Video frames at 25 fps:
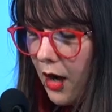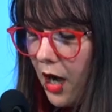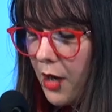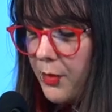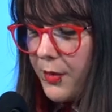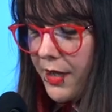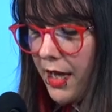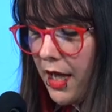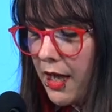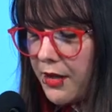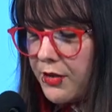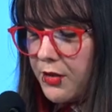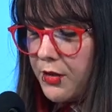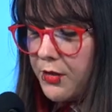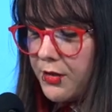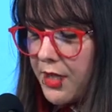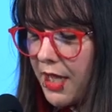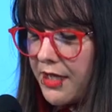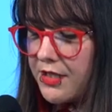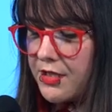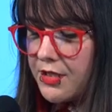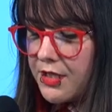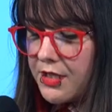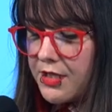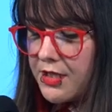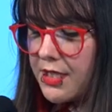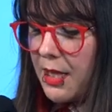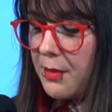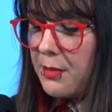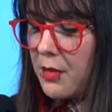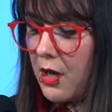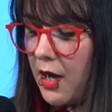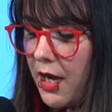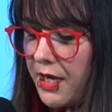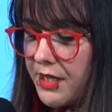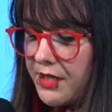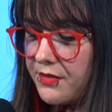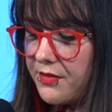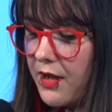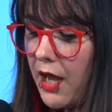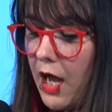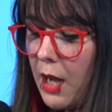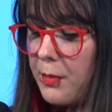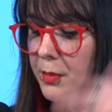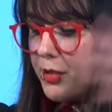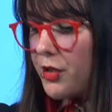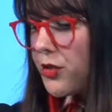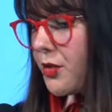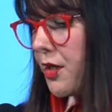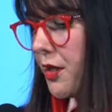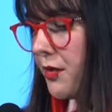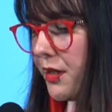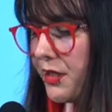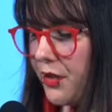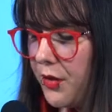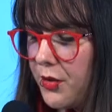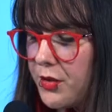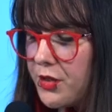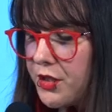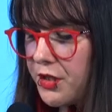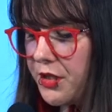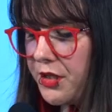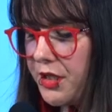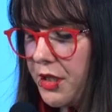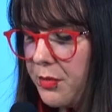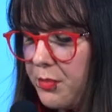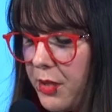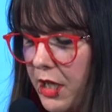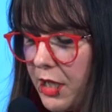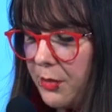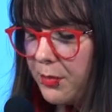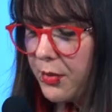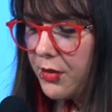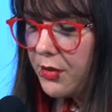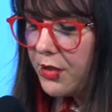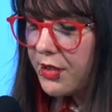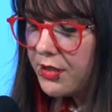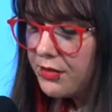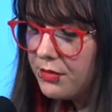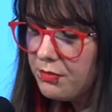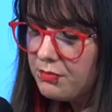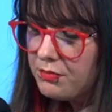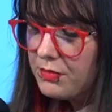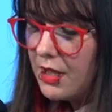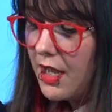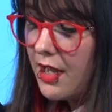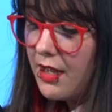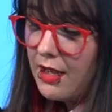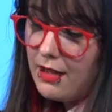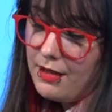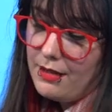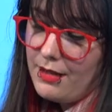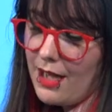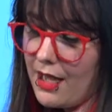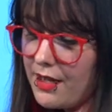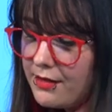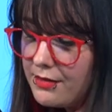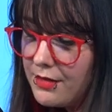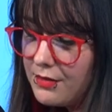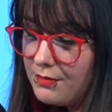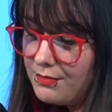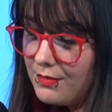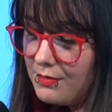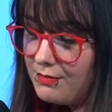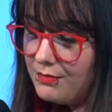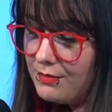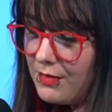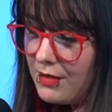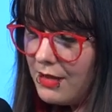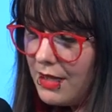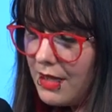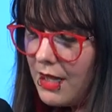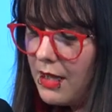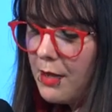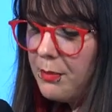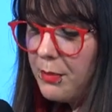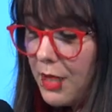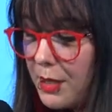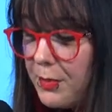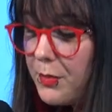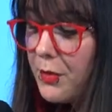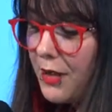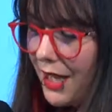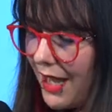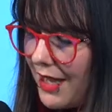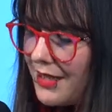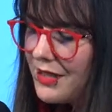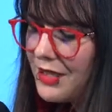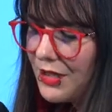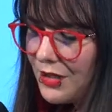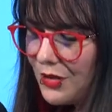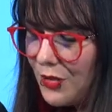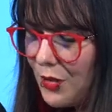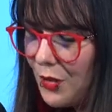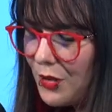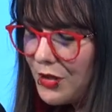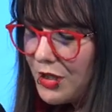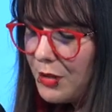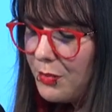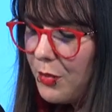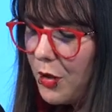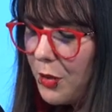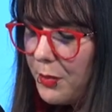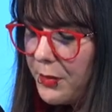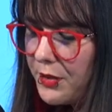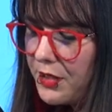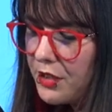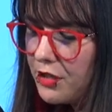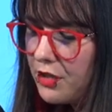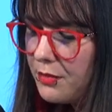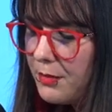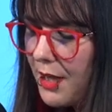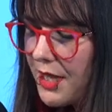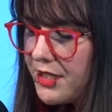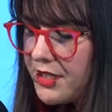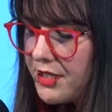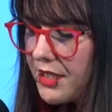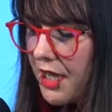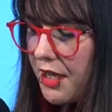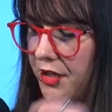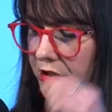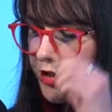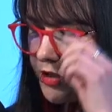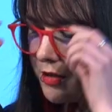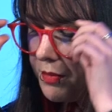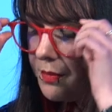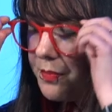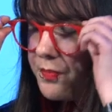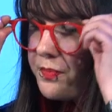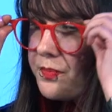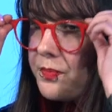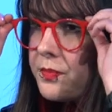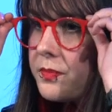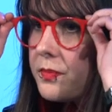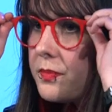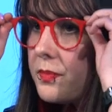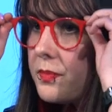I would argue that's just some kind of arbitrary notion that people had that caught the popular imagination."